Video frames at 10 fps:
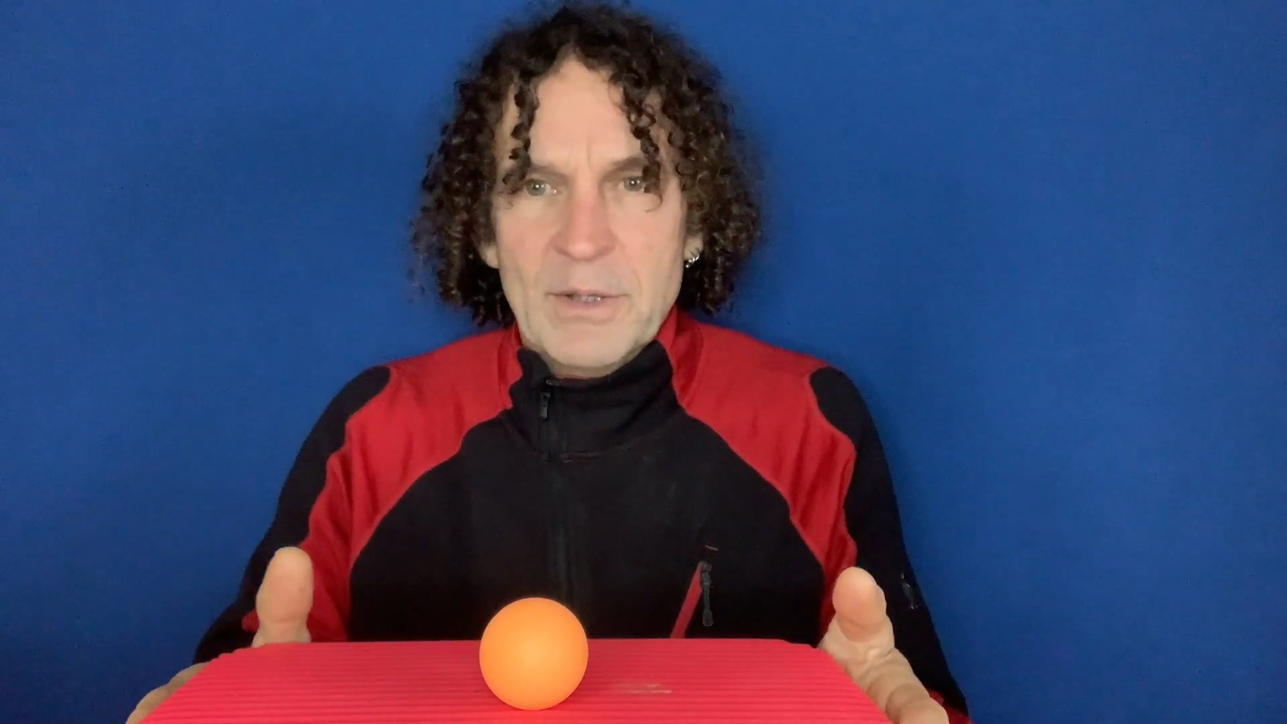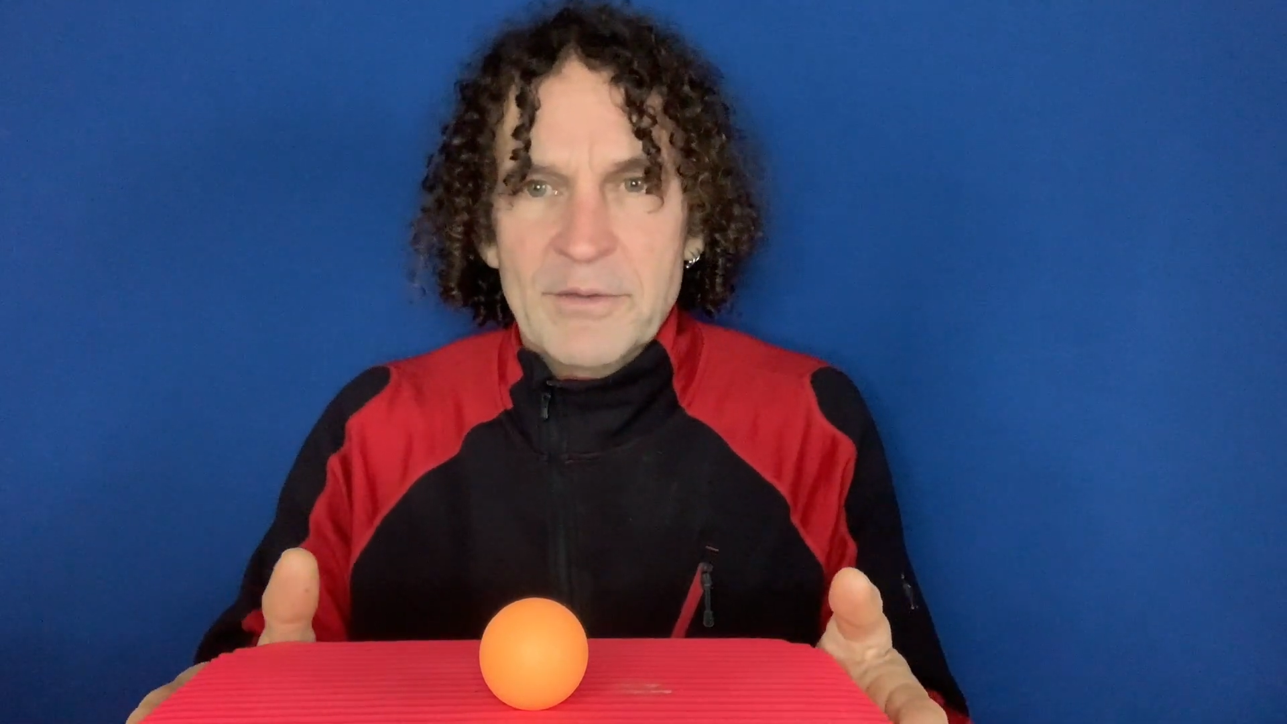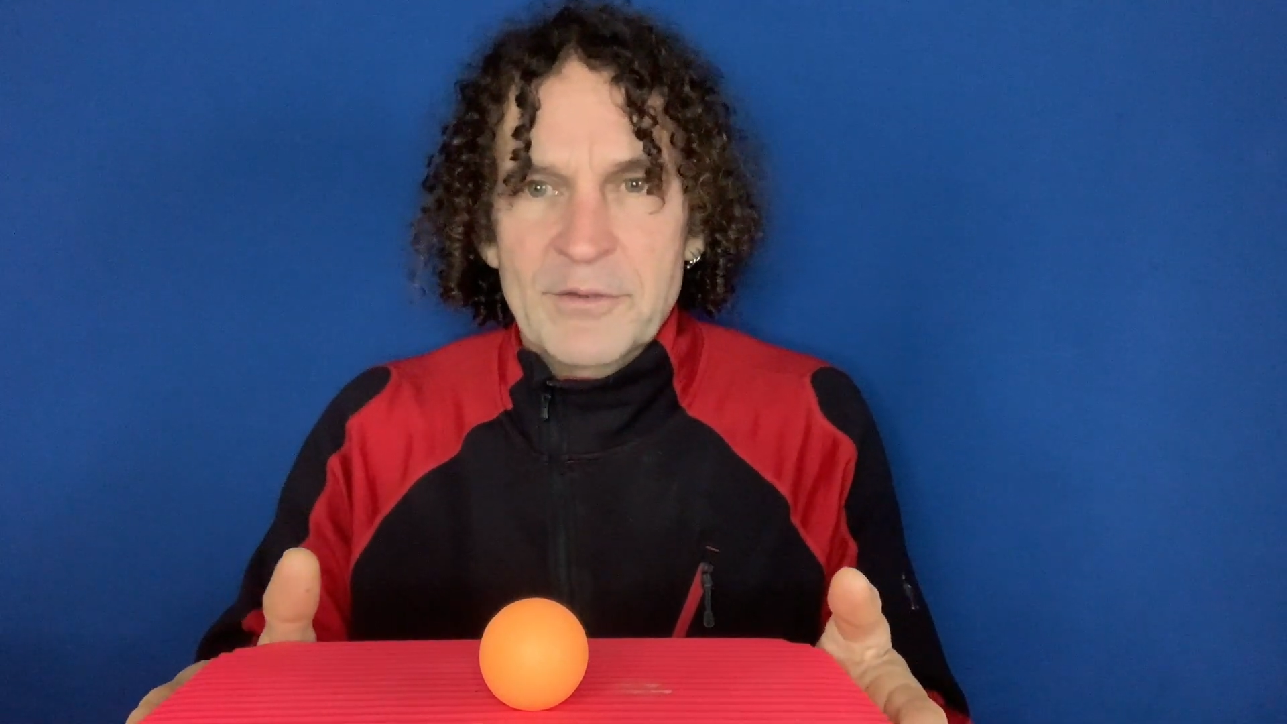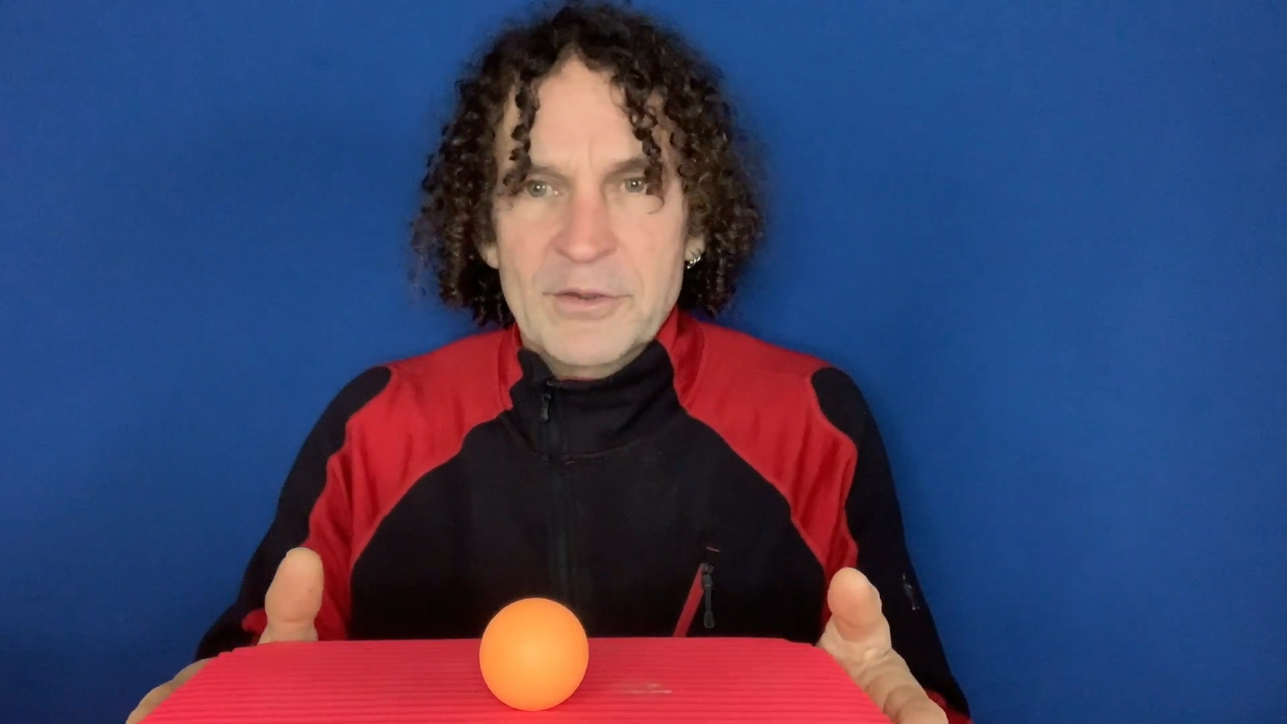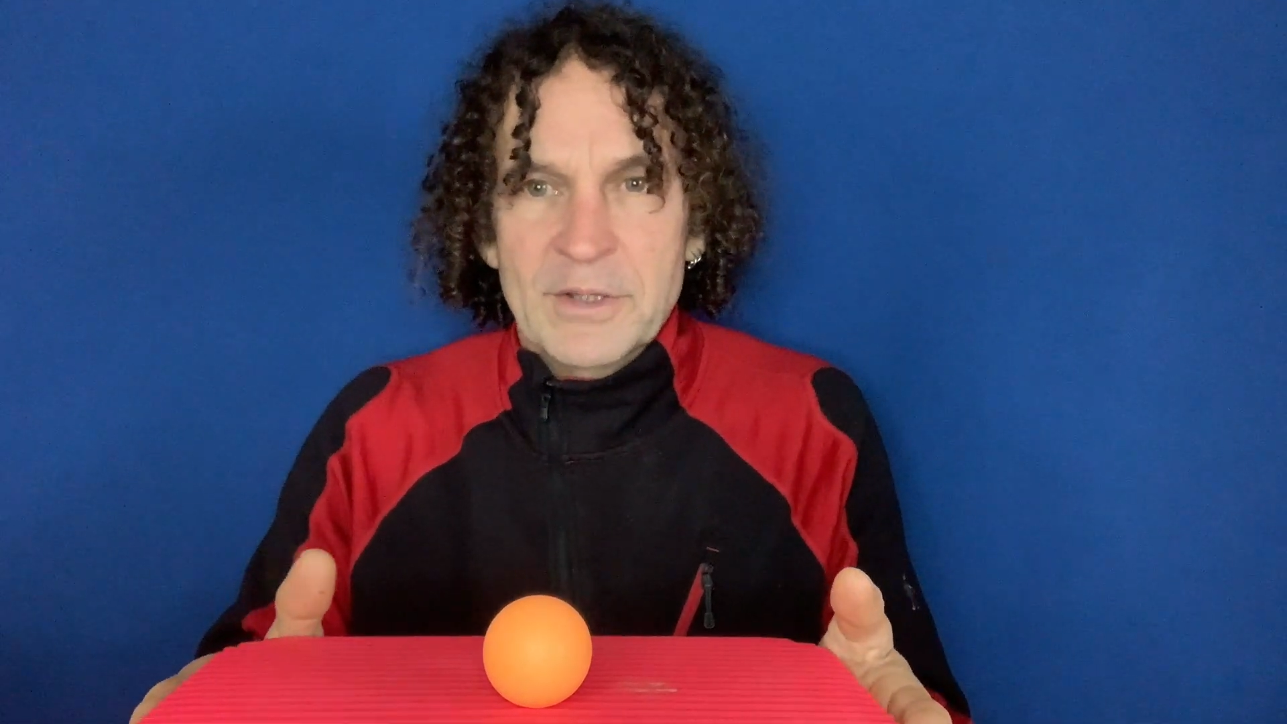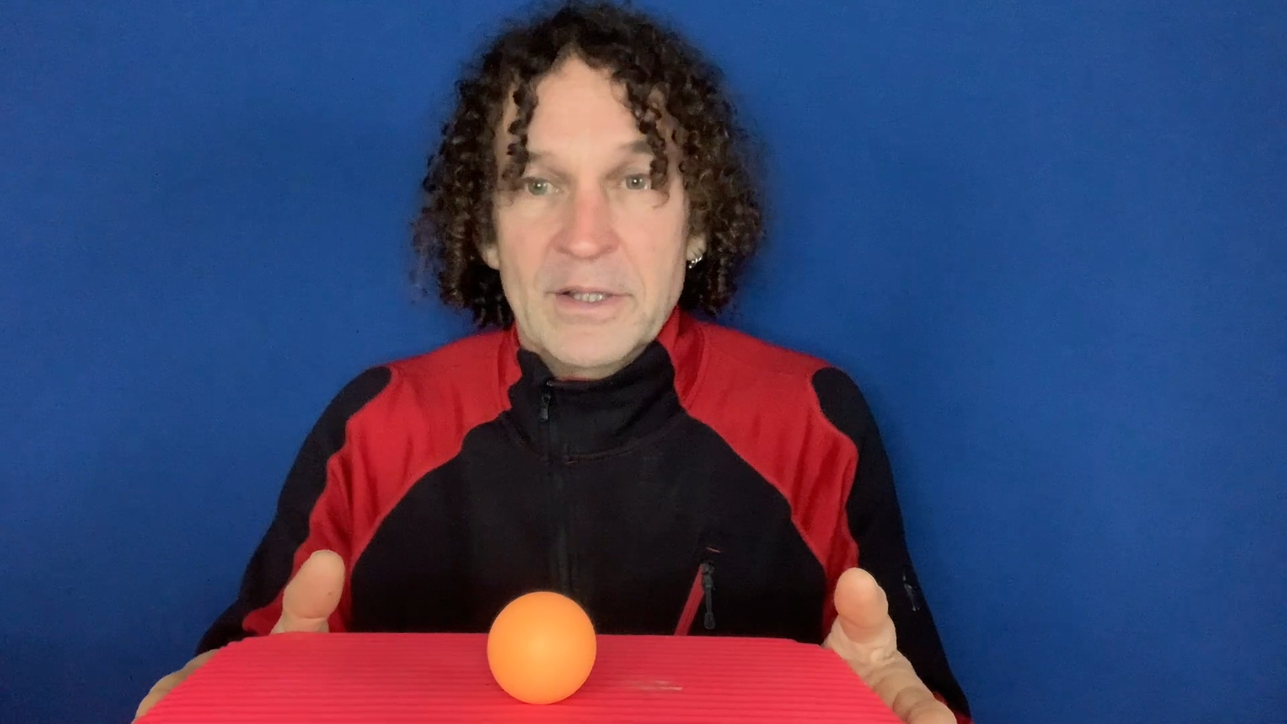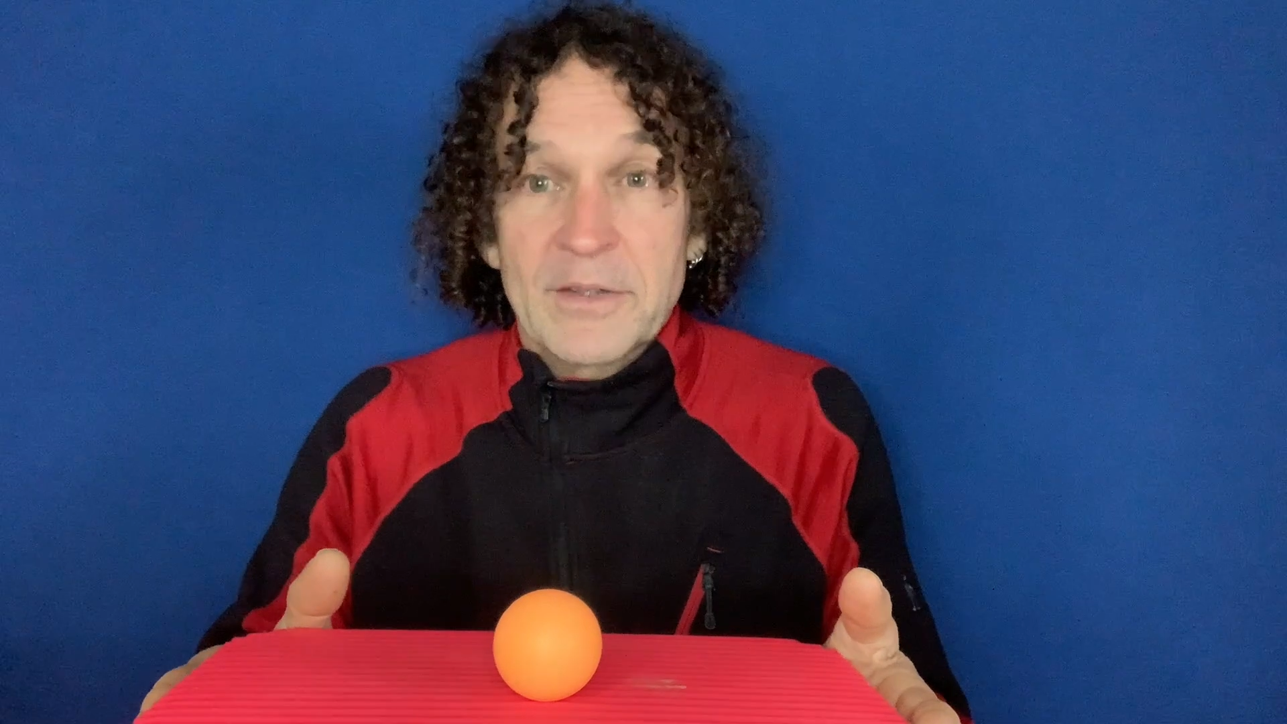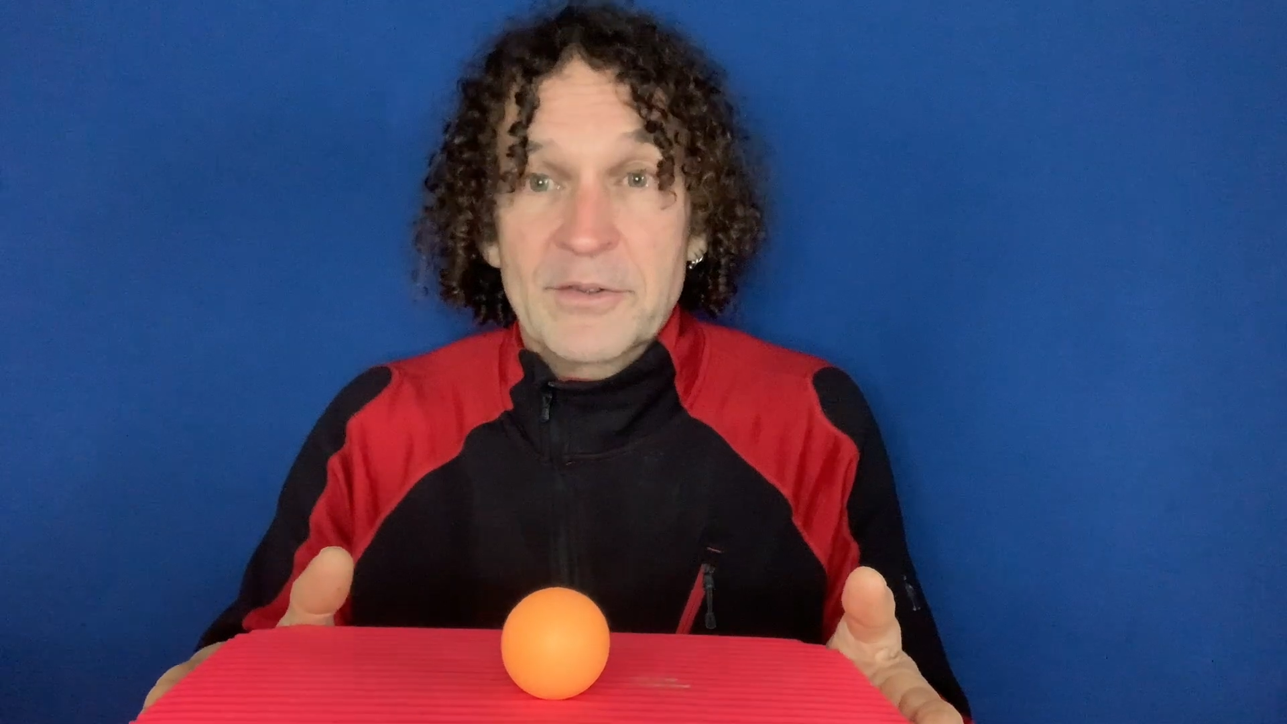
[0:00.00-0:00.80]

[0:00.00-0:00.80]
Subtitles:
of doing it is